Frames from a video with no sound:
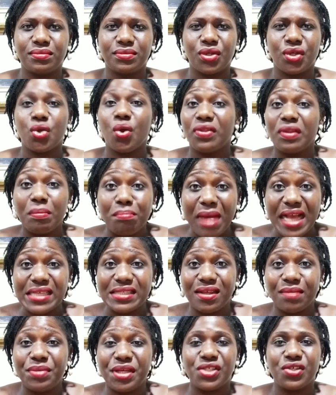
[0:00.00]
you're the
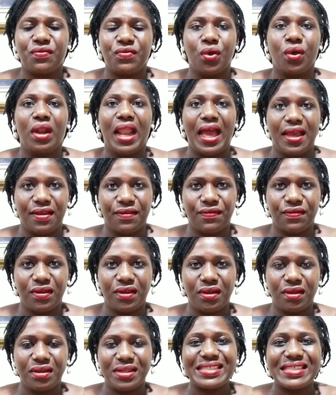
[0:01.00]
masterpiece of your life.
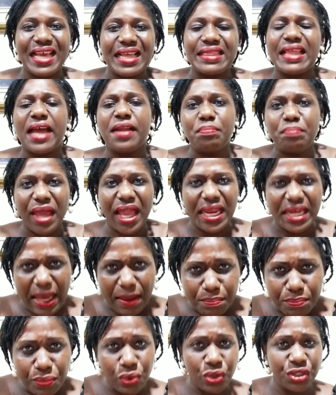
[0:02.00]
Take that pain
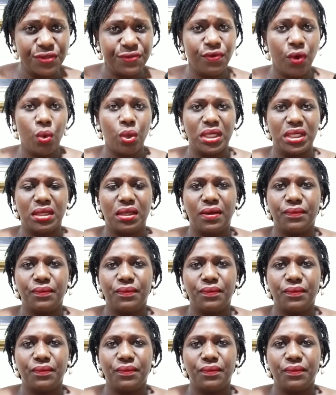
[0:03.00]
and push forward.